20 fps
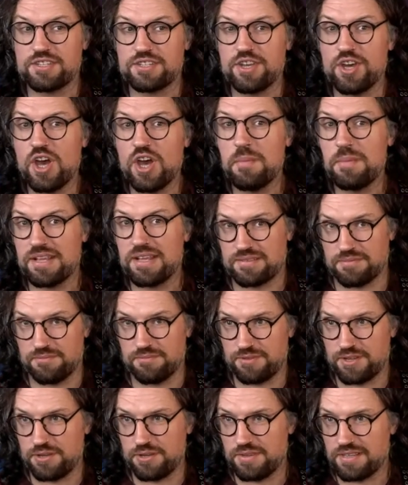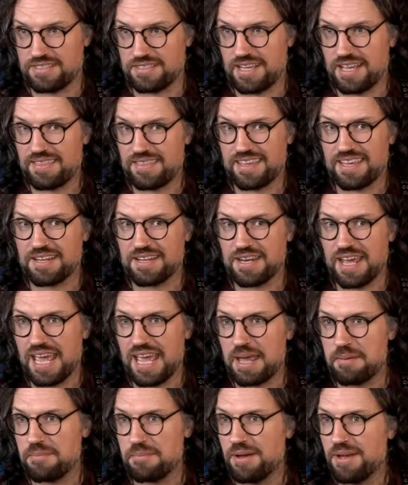determinism for you. They say that your
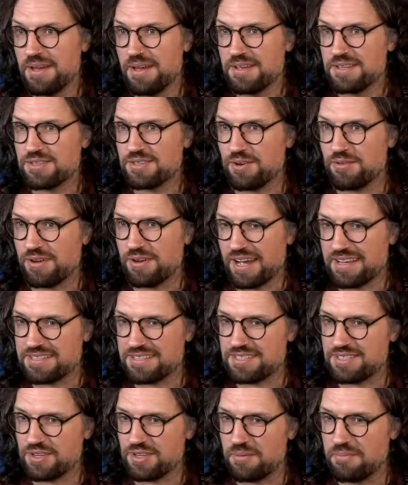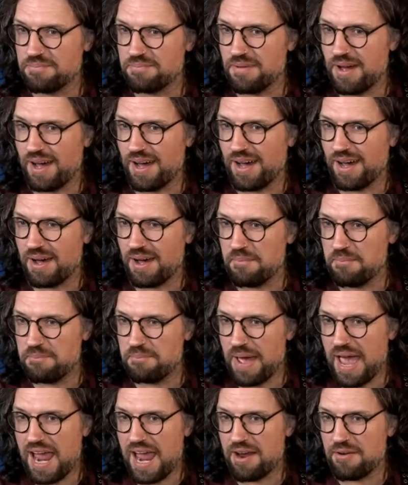name sort of has some uh,
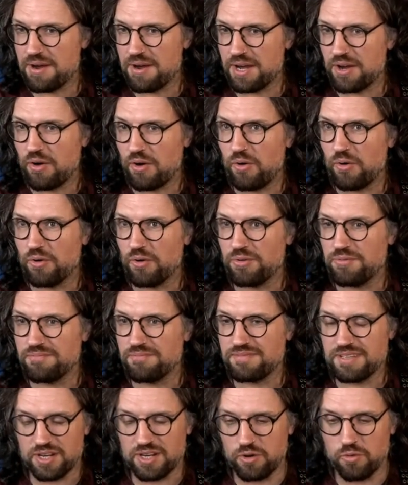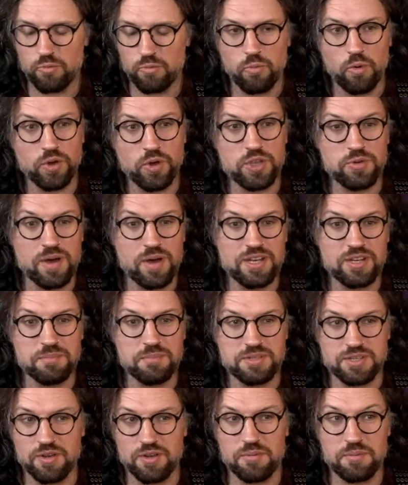bearing on, you know, what you end
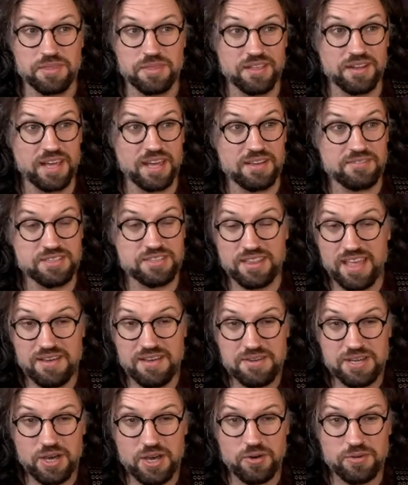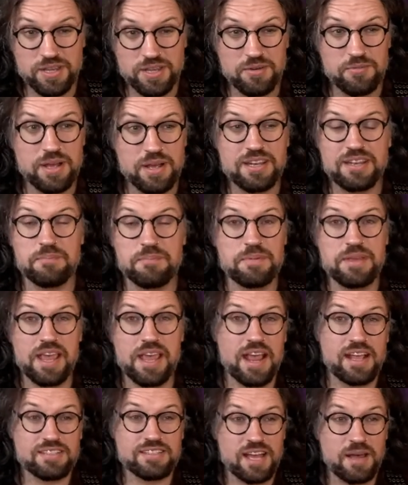up doing with your life. So there we go. Yeah, we ended up
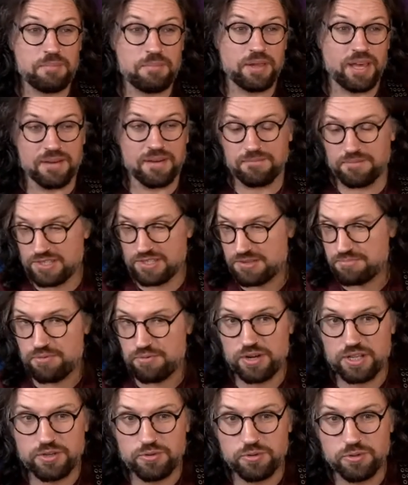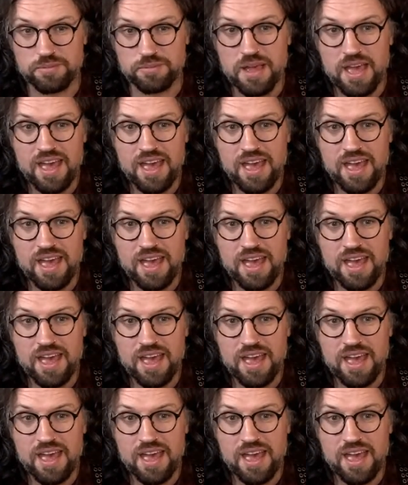being a guitar player, which is pretty cool.